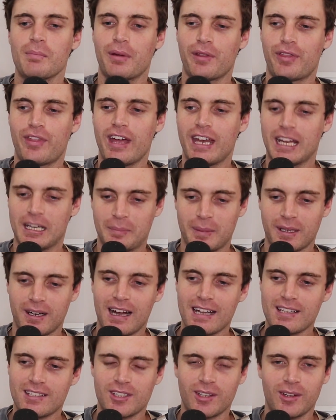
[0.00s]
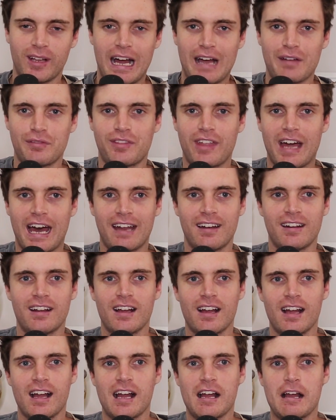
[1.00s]
pathetic, but I still have that
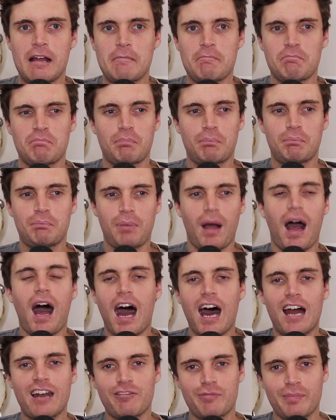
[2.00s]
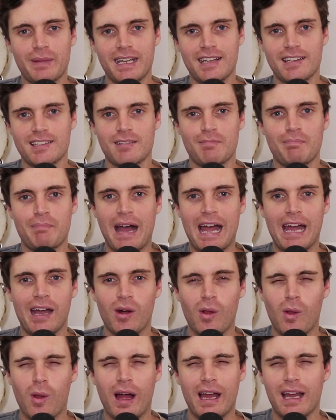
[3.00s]
part of me as a
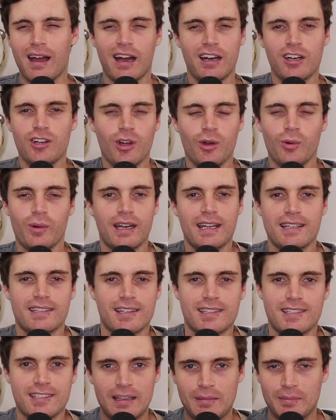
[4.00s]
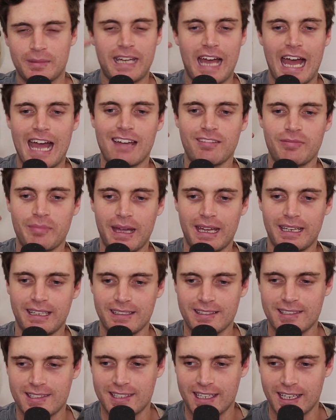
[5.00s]
male. I don't know what it is. It's some caveman
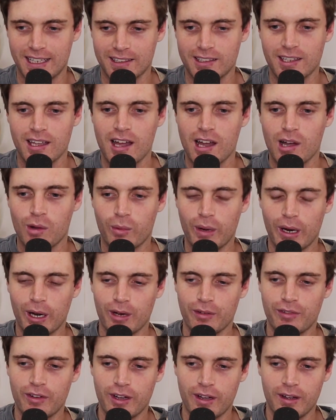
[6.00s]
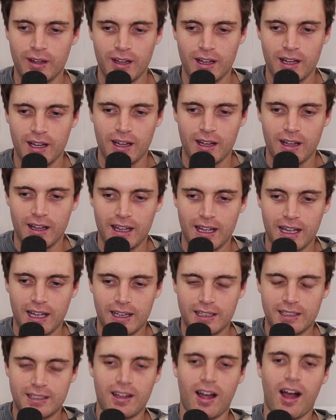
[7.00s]
instinct where if a
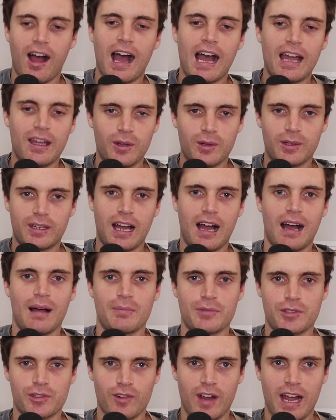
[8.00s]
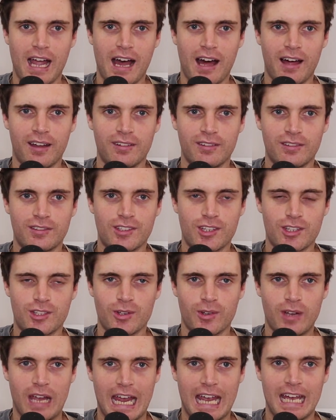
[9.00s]
guy who comes around to
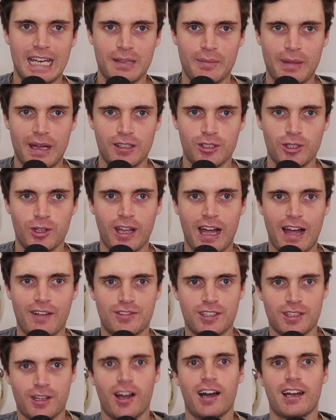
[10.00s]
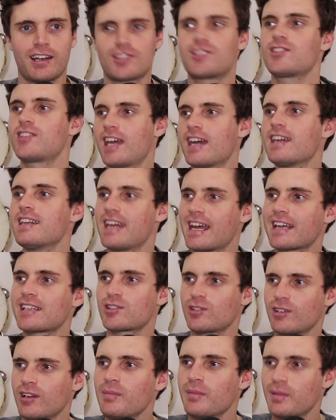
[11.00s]
do handyman, you have to kind of stand
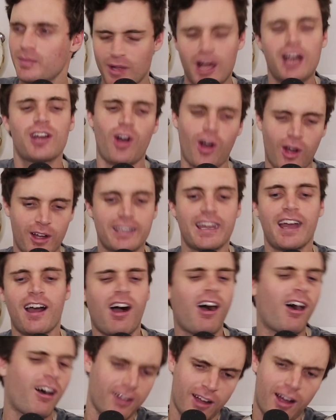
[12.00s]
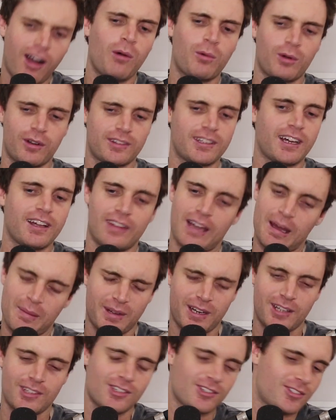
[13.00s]
next to him and be like, oh yeah, I would have done that,
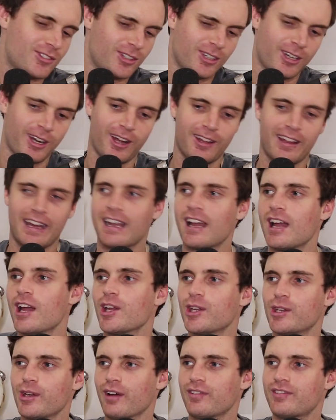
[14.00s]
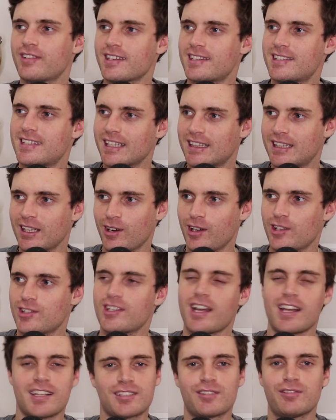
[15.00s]
but I just, you know, like you have to sit there and
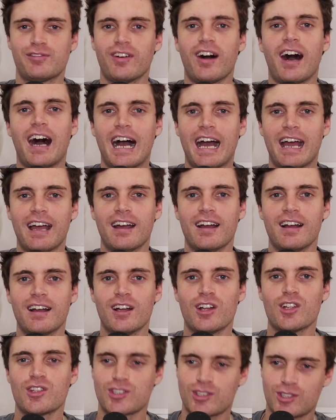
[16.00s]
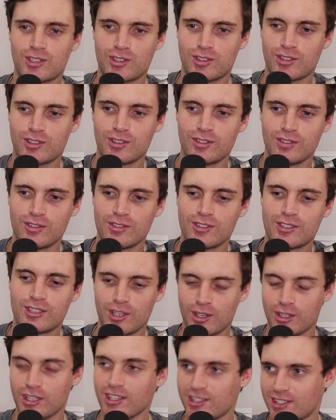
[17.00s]
justify
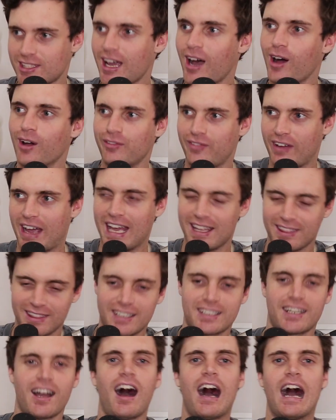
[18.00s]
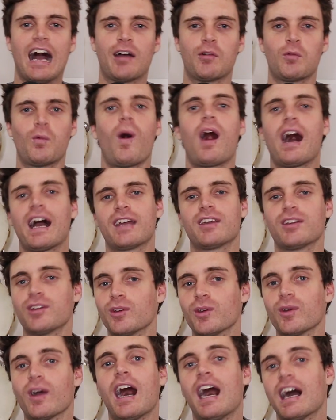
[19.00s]
to yourself and the guy why
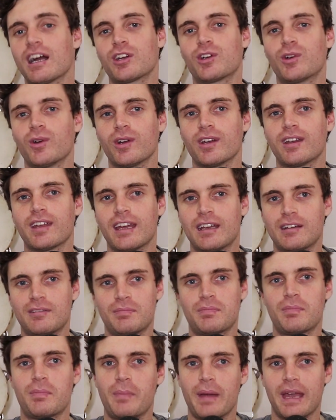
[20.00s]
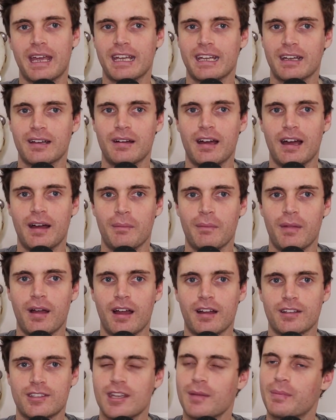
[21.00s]
you aren't good at being
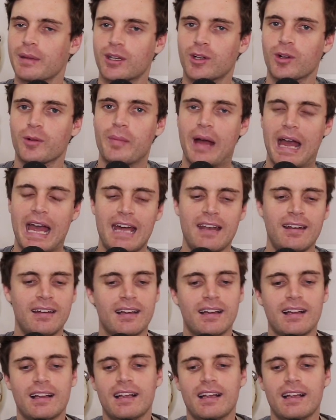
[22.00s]
a typical man.